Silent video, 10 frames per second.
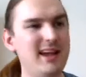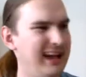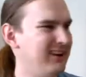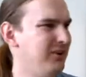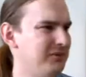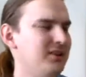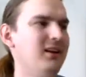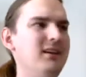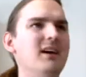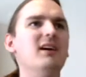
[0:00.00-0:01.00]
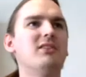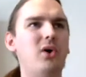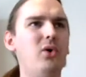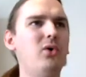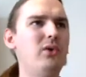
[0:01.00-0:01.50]
and all of a sudden, the
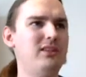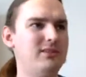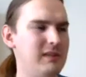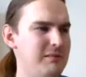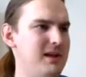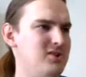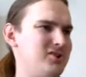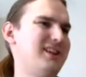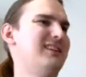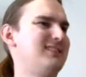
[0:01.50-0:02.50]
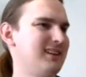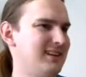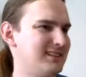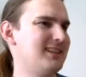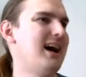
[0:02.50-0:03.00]
whole image gets
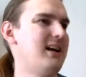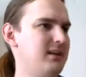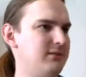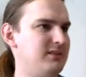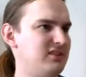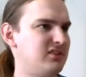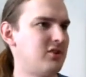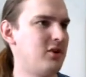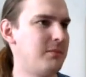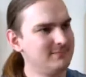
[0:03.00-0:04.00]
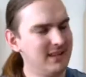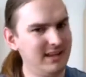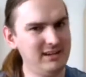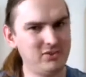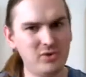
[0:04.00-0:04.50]
kind of disturbing. An
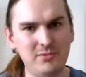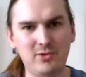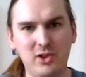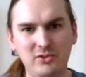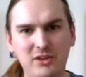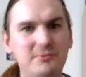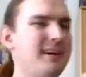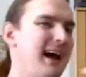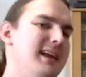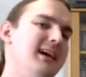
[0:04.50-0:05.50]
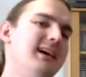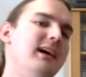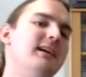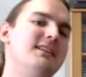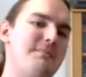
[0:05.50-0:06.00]
extreme close-up
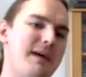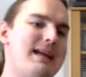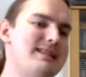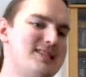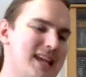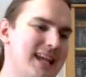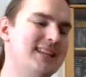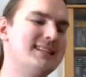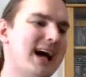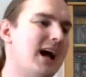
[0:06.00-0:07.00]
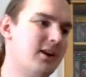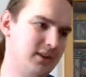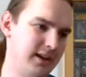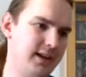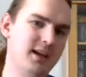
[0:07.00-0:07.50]
kinda depends
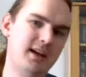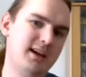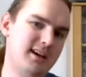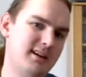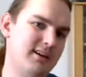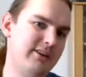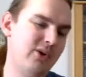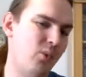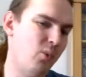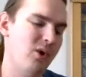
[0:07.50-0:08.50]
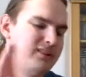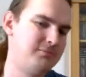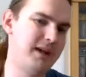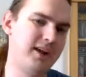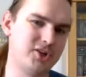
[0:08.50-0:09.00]
entirely on what's
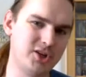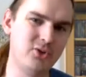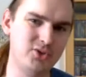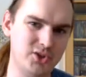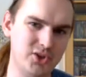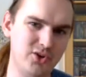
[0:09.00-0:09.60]
being shown to you,